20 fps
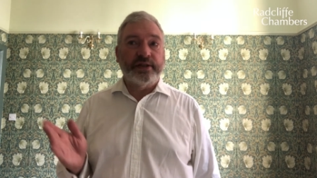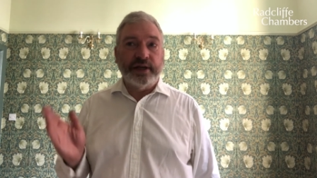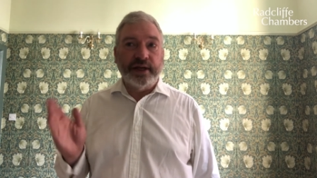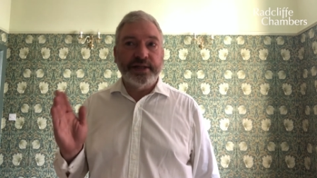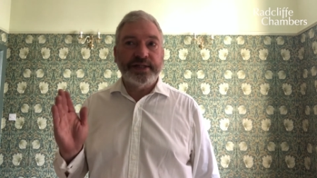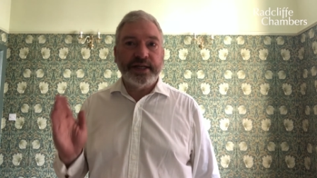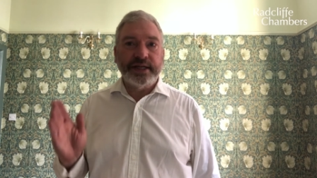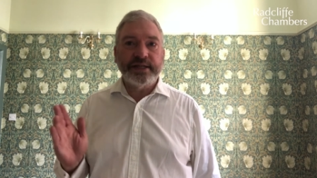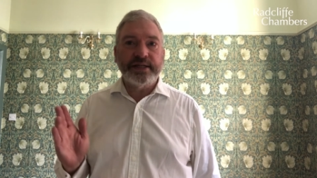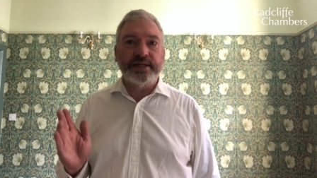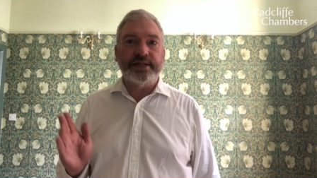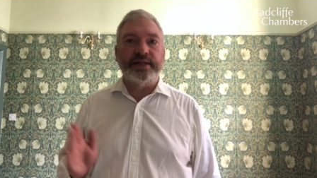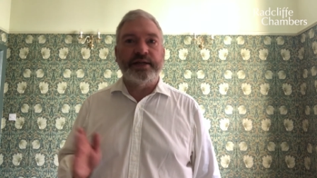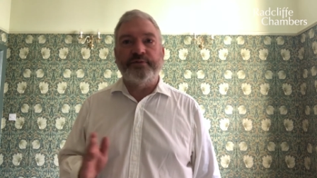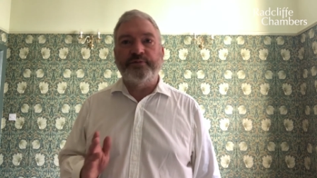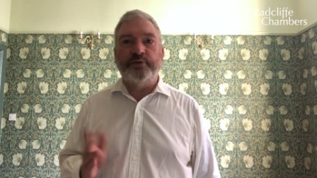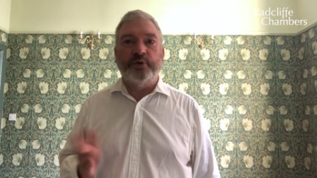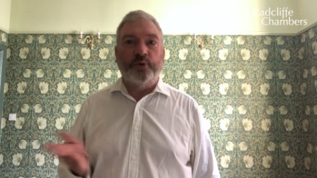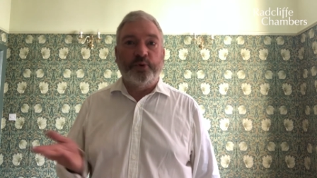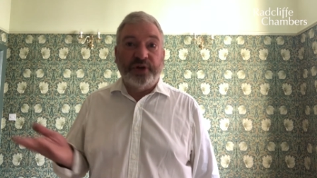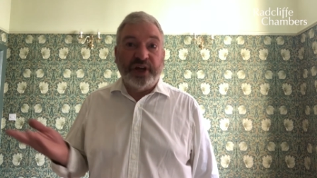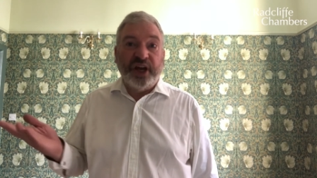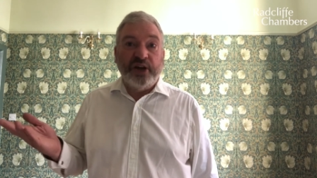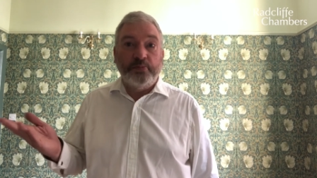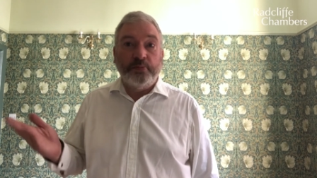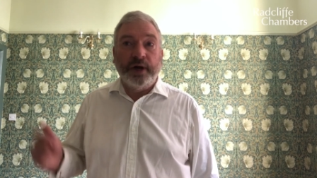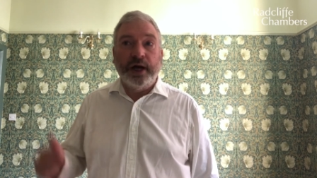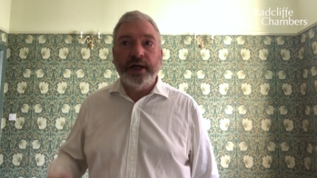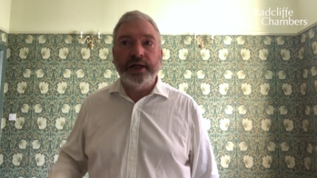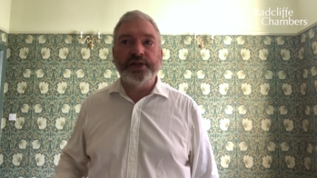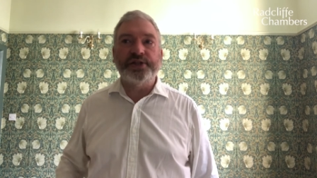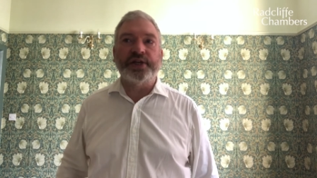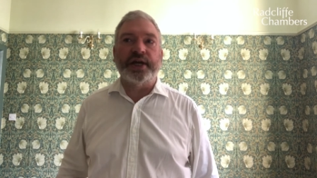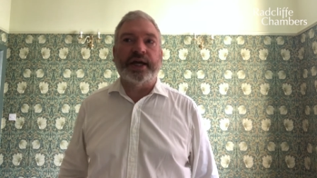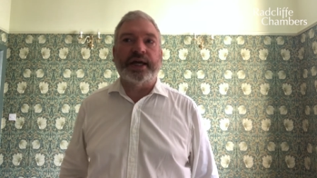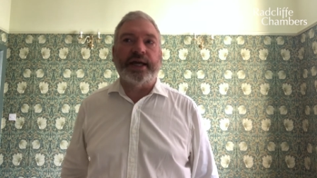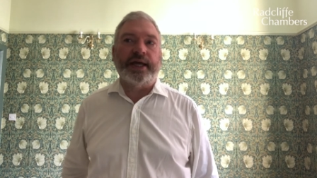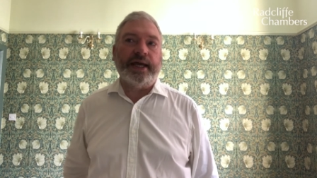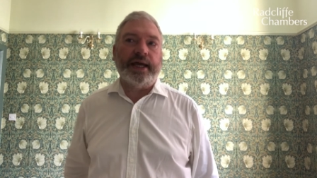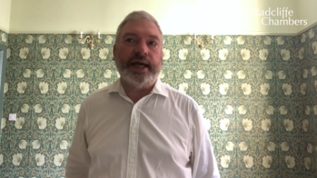identity fraud, home
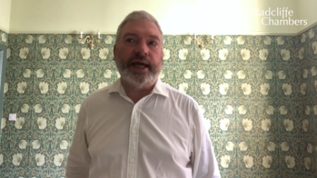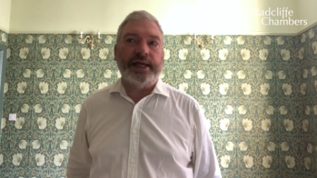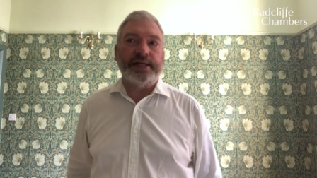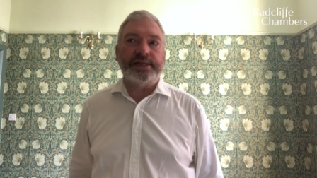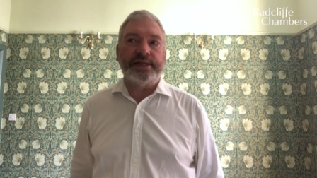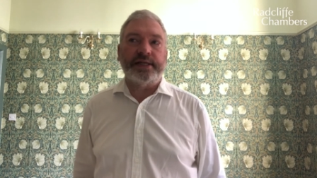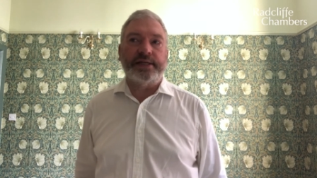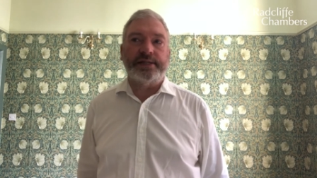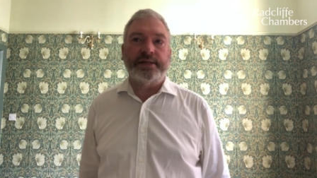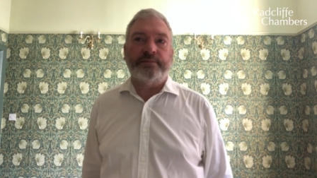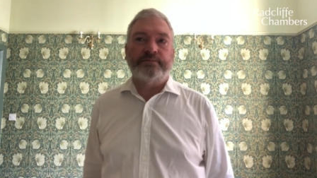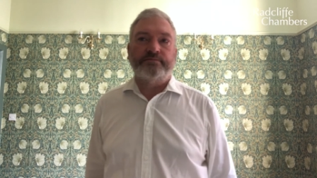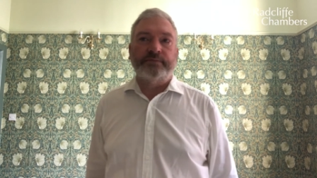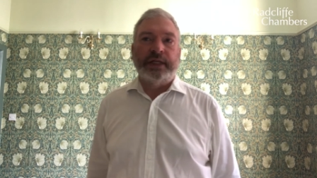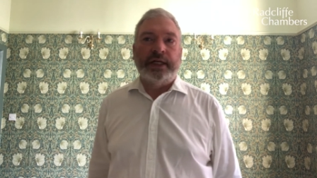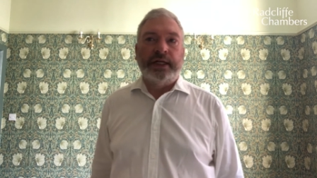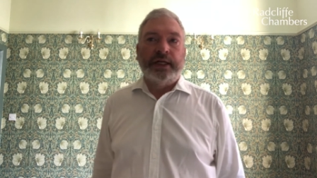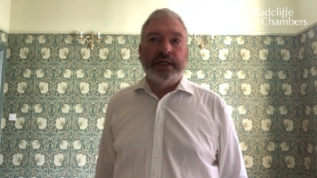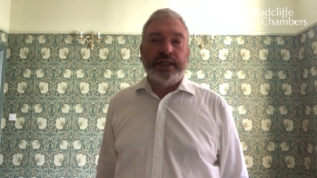hijacking cases.